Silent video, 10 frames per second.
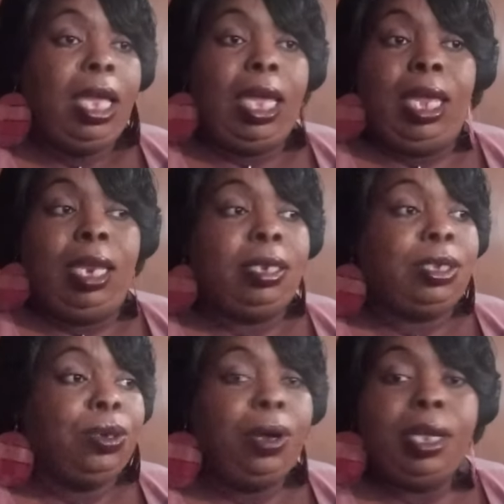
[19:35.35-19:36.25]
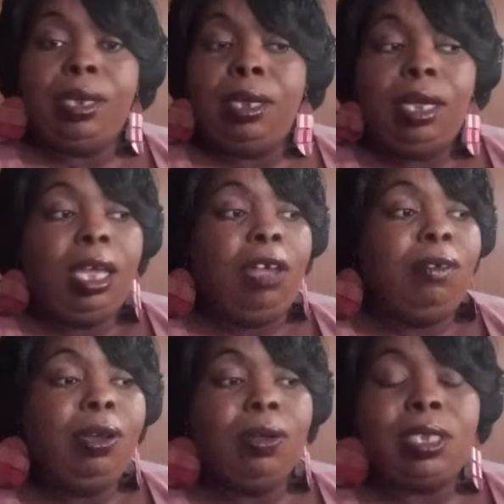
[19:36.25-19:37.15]
And Toya, if
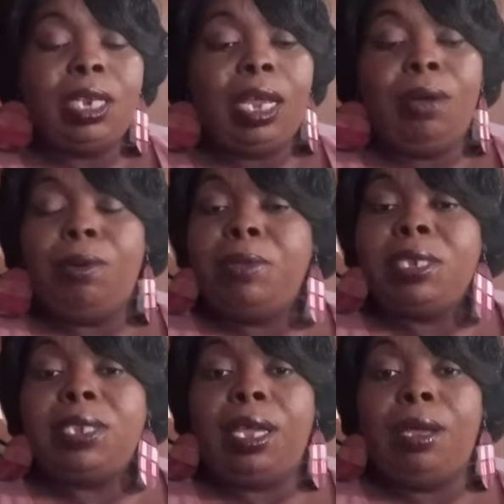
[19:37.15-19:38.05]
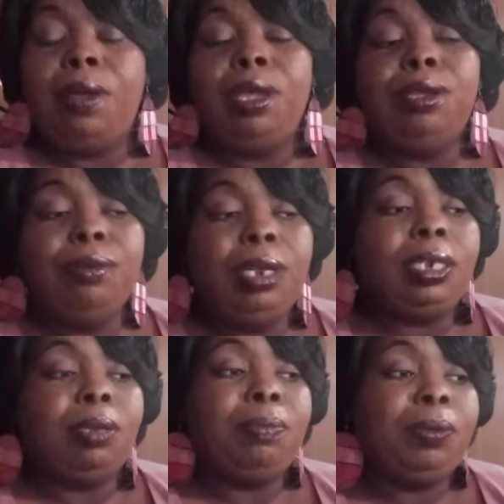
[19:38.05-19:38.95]
you're going to sit down with Miss Deb, you
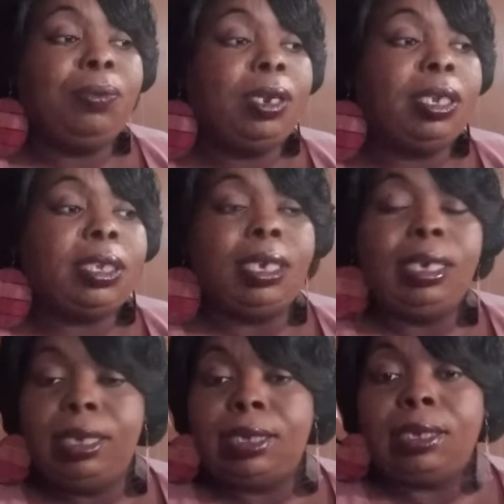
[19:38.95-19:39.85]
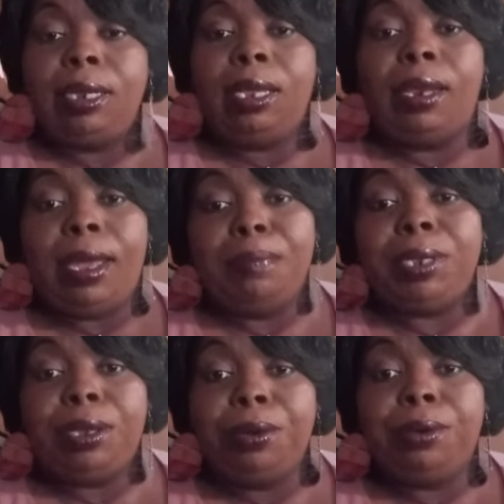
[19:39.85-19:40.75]
need to be willing to listen and not
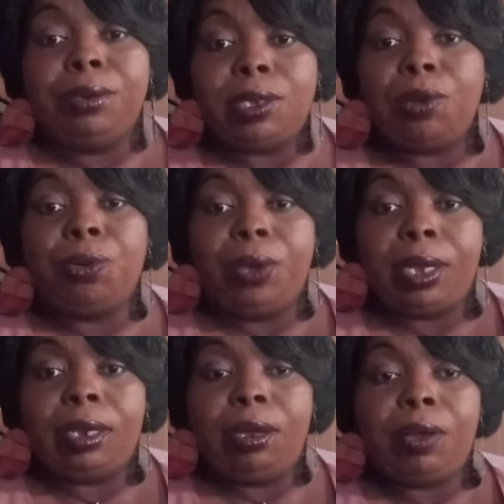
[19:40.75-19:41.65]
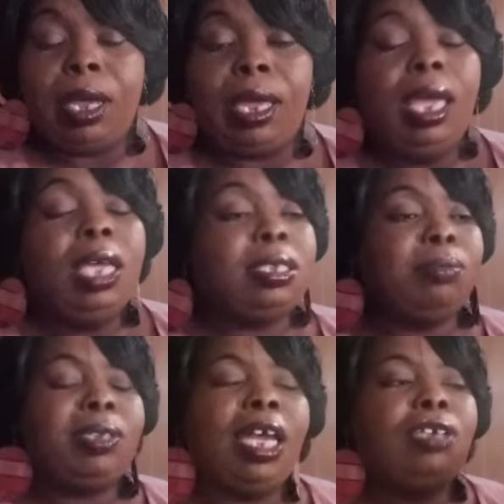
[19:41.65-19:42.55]
be heard so quickly, okay?
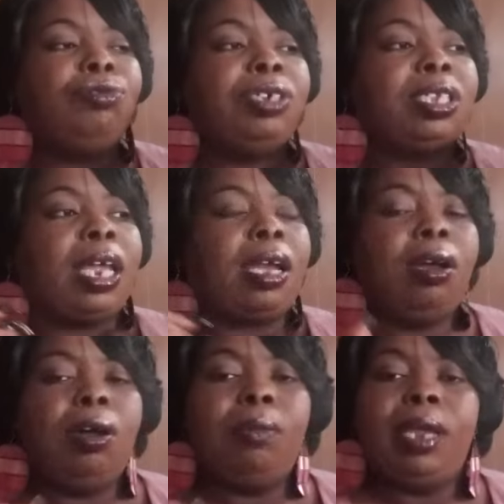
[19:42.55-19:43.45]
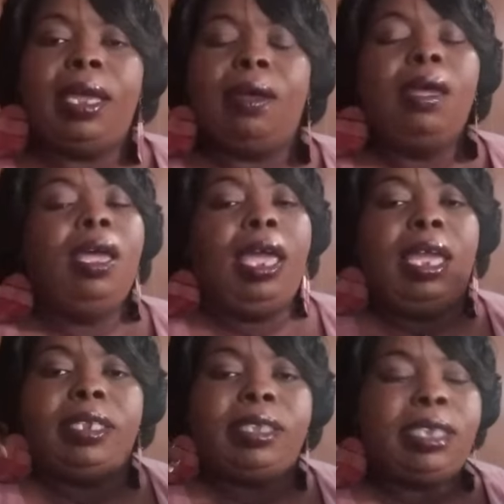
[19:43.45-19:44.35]
Sometimes you just got to calm down.
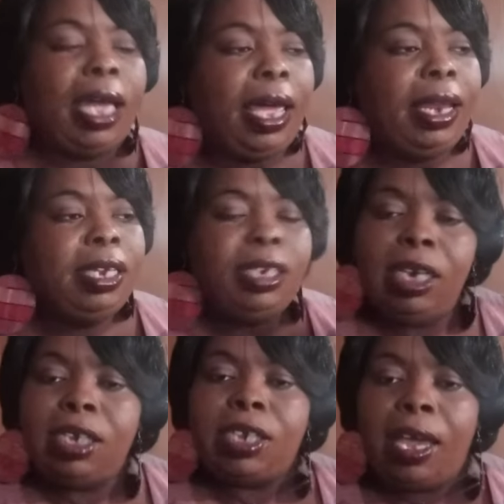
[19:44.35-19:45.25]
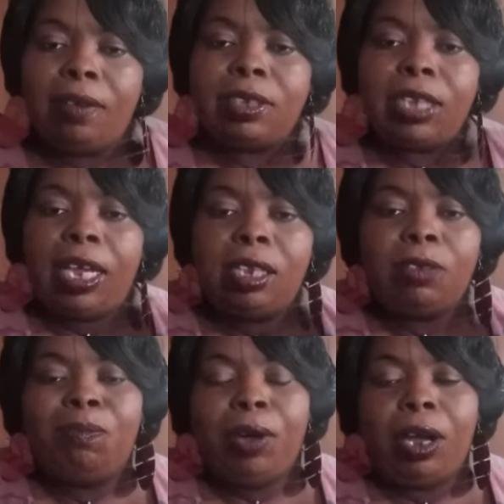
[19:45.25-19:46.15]
And Tiny needed to have stayed
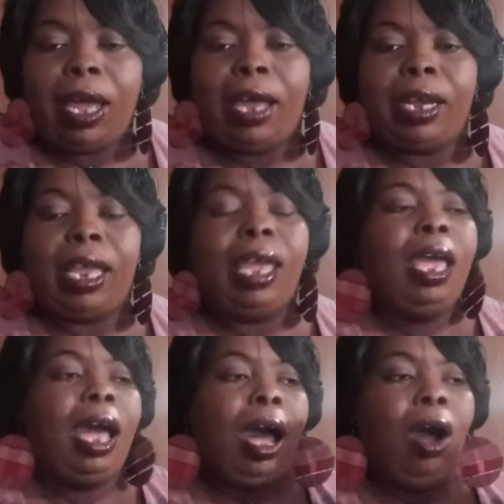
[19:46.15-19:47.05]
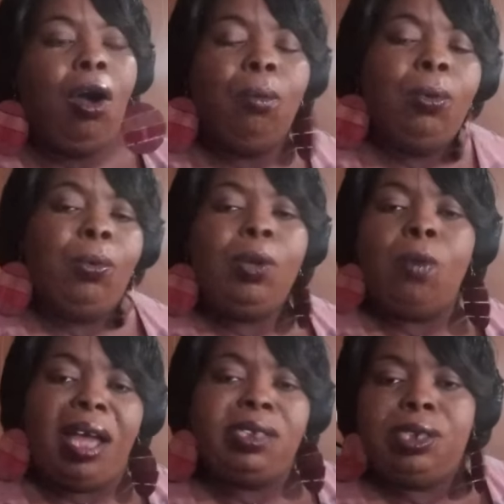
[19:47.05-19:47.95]
the fuck out of there. I hope when we
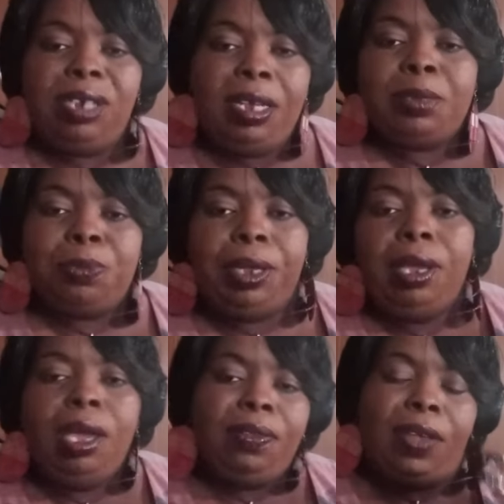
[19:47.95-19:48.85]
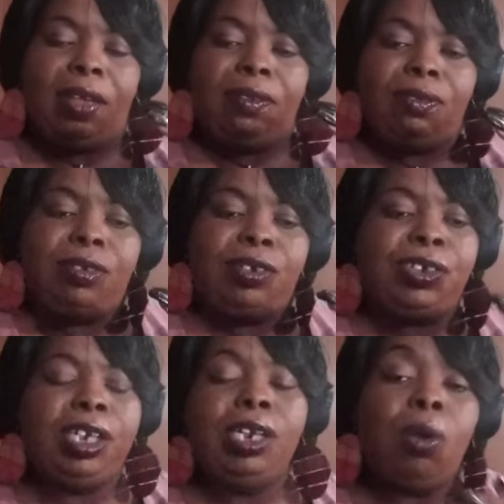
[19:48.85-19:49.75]
watch it next week that
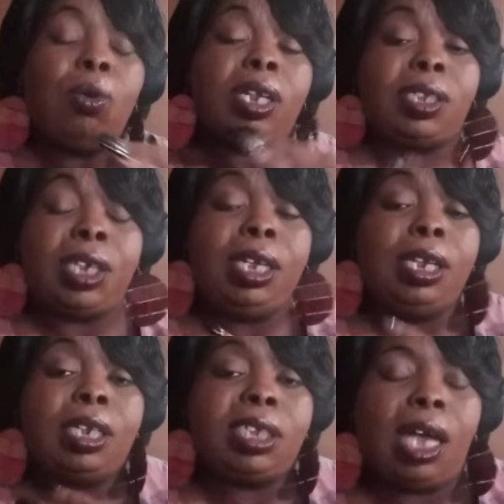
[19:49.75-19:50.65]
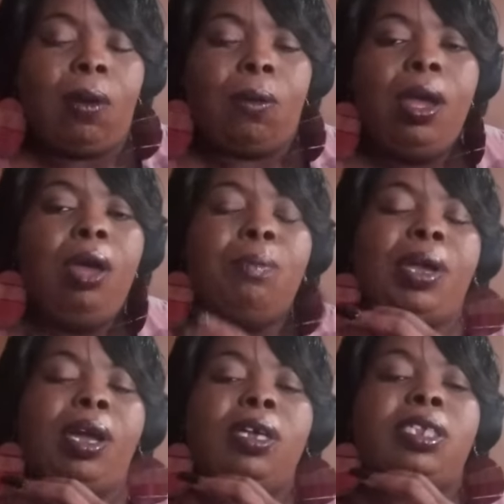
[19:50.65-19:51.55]
she don't continue to talk
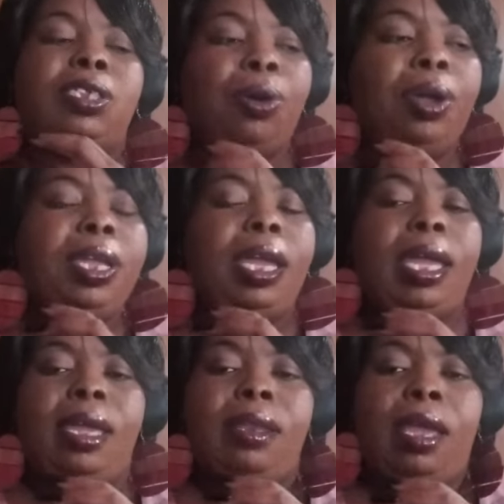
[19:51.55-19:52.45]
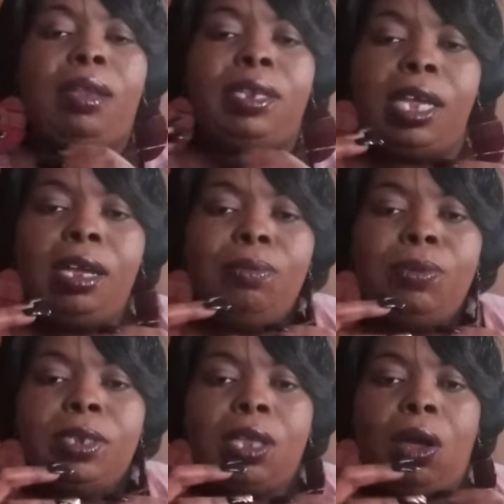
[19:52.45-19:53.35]
because Toya and, and Deb
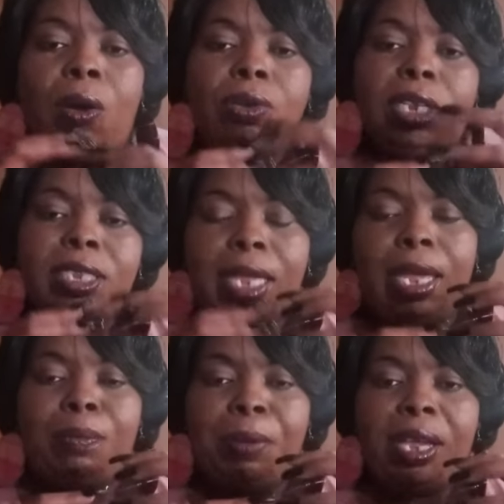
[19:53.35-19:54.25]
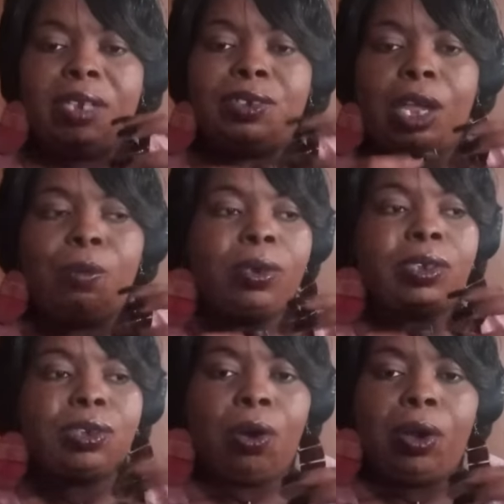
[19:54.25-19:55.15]
was on the same page. They were
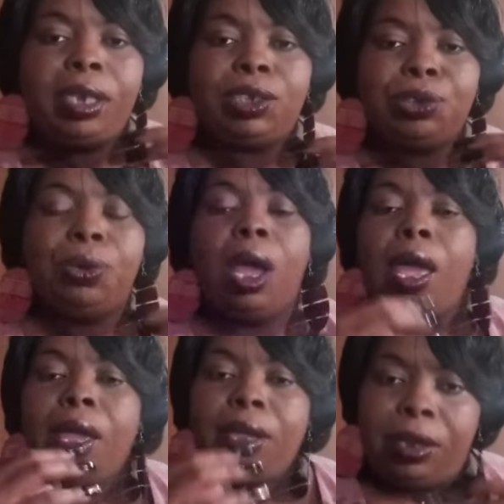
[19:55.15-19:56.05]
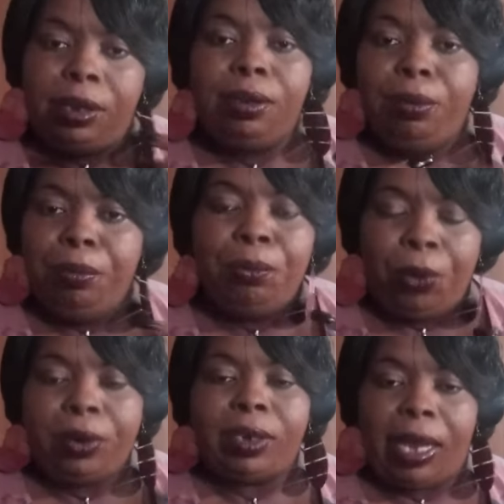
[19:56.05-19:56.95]
starting to
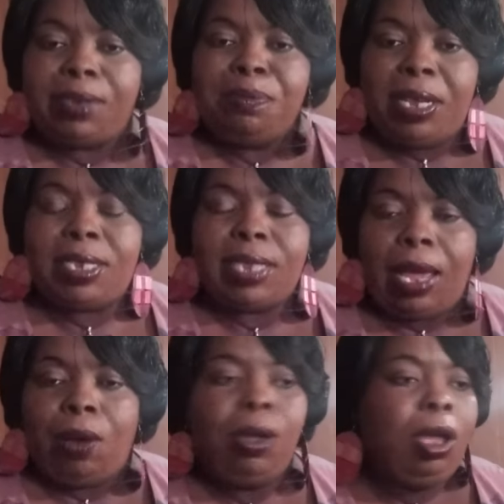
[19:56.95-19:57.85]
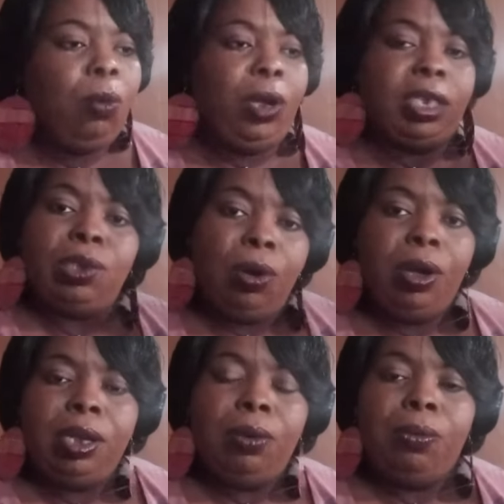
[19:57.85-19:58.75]
work that mess out. When
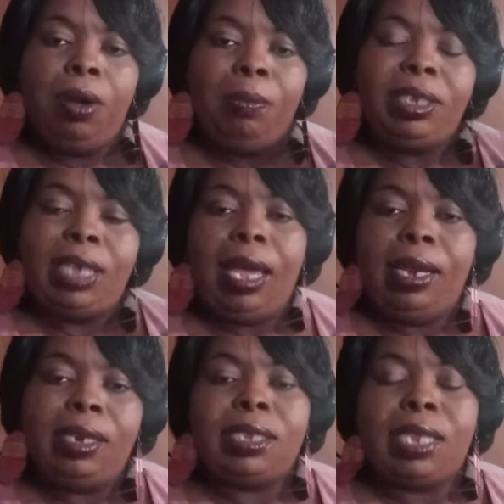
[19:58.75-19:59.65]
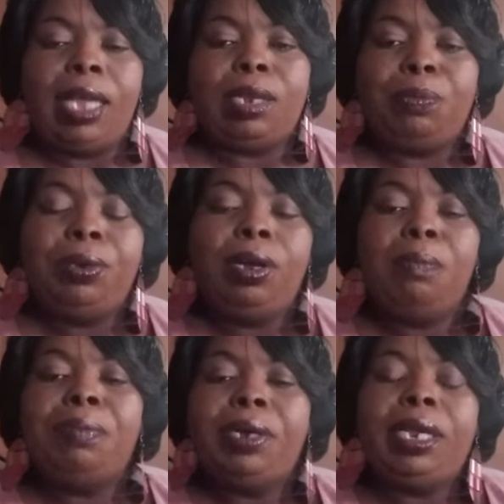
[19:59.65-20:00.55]
Toya, I mean Tanya decided to put
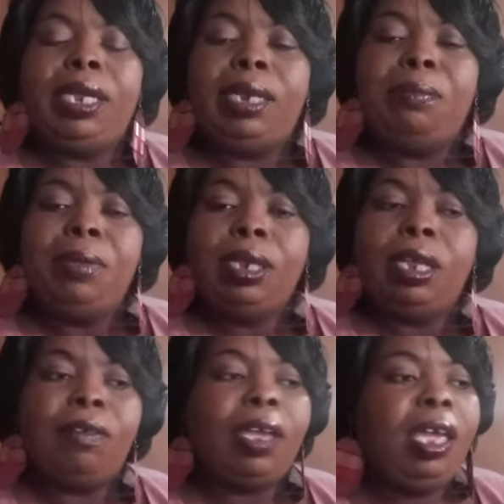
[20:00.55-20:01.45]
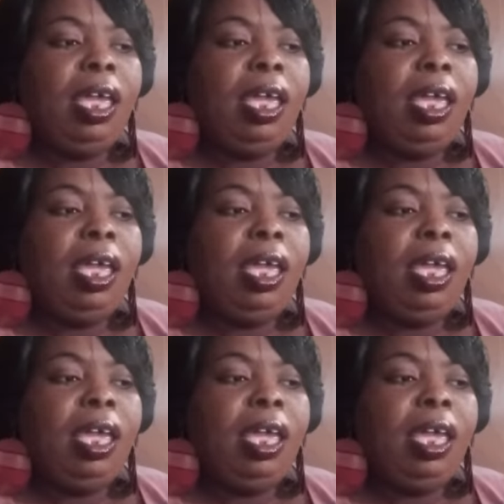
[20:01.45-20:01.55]
her butt in the middle of it,